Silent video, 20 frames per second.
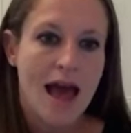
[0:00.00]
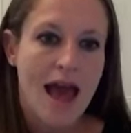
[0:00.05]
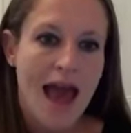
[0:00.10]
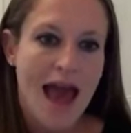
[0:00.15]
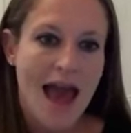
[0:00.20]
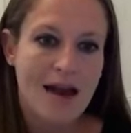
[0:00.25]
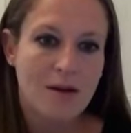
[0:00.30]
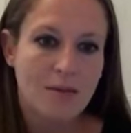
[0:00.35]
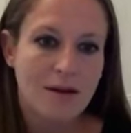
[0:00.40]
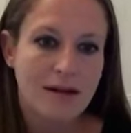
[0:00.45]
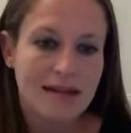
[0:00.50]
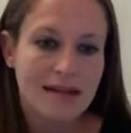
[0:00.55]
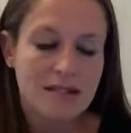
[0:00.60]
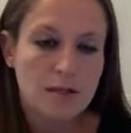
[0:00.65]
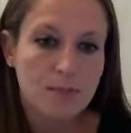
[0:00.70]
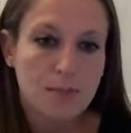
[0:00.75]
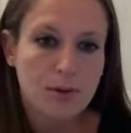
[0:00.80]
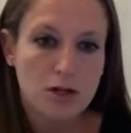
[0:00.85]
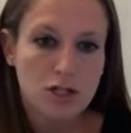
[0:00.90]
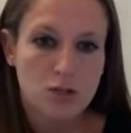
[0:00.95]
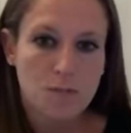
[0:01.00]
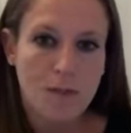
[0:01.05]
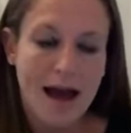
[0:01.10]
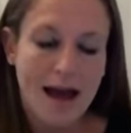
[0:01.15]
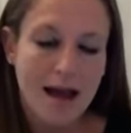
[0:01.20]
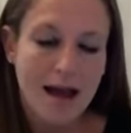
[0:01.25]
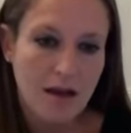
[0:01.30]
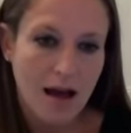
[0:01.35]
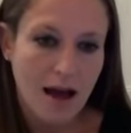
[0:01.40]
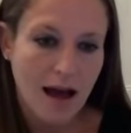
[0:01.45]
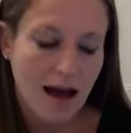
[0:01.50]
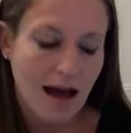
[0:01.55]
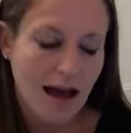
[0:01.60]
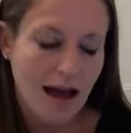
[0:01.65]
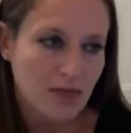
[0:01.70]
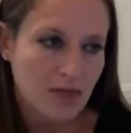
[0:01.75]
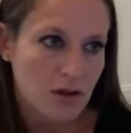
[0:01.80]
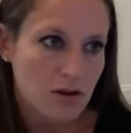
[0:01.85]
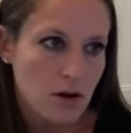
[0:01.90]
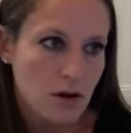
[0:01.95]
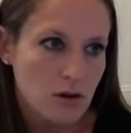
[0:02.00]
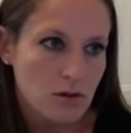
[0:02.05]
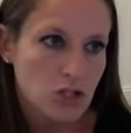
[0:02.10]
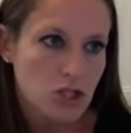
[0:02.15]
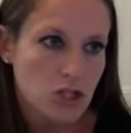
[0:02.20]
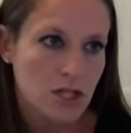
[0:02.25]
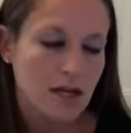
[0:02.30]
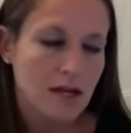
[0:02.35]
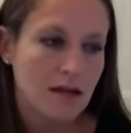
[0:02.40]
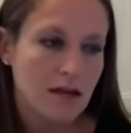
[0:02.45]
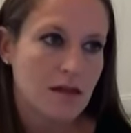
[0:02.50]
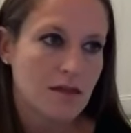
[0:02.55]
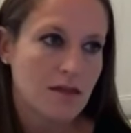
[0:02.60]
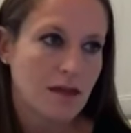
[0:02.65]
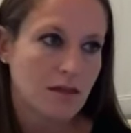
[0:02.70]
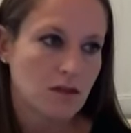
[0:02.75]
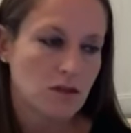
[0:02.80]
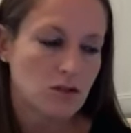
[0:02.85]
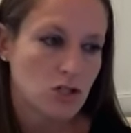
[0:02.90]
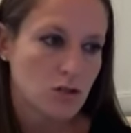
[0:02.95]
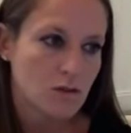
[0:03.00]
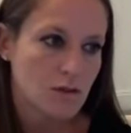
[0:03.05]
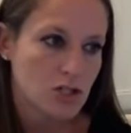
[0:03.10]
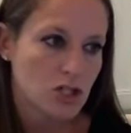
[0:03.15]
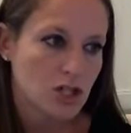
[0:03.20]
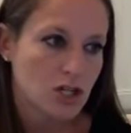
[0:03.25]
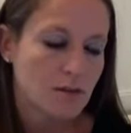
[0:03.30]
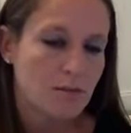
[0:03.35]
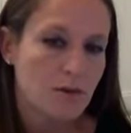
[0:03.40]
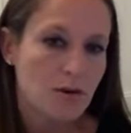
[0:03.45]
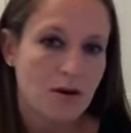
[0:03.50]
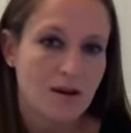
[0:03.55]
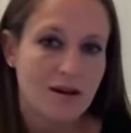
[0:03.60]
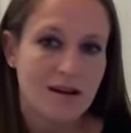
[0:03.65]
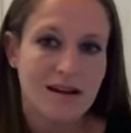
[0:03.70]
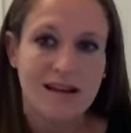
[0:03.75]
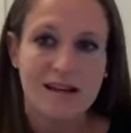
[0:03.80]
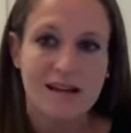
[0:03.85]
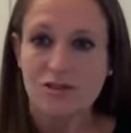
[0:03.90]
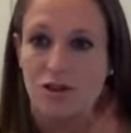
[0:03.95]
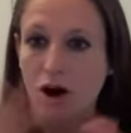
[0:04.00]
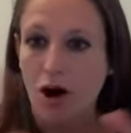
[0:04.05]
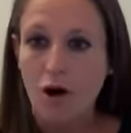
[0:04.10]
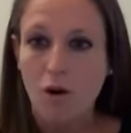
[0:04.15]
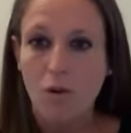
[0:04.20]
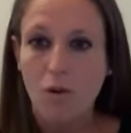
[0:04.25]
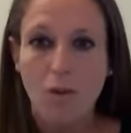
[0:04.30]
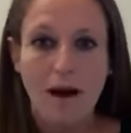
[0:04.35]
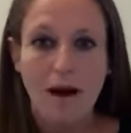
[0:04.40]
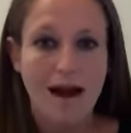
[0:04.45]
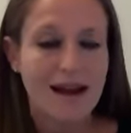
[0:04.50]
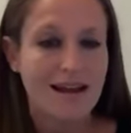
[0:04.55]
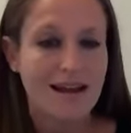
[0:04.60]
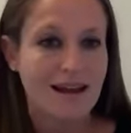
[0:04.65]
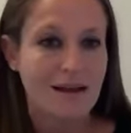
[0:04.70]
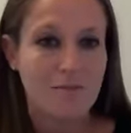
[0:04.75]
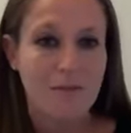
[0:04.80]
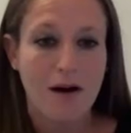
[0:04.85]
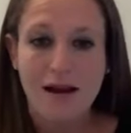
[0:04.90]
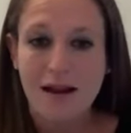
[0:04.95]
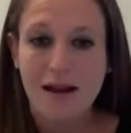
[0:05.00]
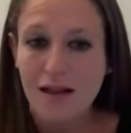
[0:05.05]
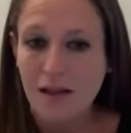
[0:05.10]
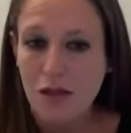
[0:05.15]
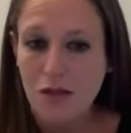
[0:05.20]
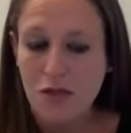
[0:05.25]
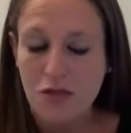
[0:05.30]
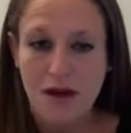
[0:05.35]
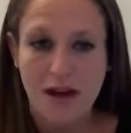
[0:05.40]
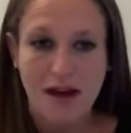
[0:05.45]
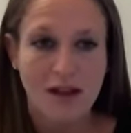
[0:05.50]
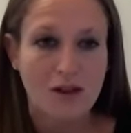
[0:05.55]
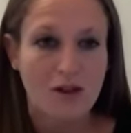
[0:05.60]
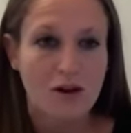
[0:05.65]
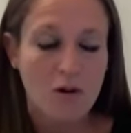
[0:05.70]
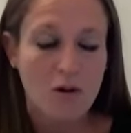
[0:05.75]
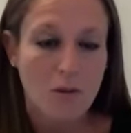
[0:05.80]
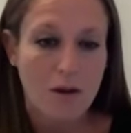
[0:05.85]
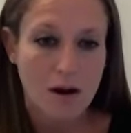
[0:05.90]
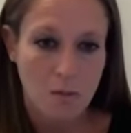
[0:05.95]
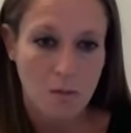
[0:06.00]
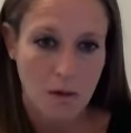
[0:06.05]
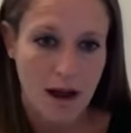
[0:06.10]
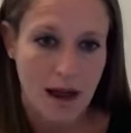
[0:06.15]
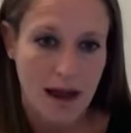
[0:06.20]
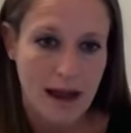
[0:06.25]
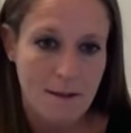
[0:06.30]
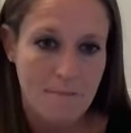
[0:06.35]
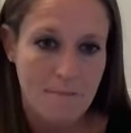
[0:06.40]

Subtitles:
And we need to push back at the notion that the Jewish community is all white and monolithic and look one way.